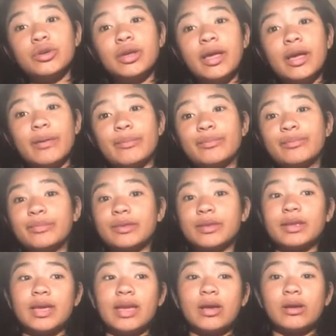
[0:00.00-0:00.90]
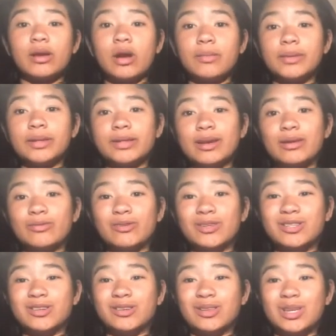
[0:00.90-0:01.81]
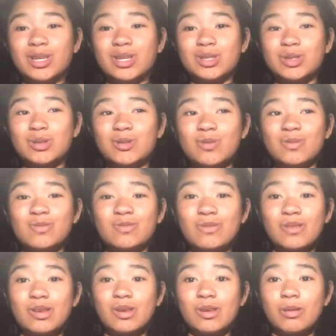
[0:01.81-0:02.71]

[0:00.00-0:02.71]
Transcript: So, yeah. And comment down what's your least.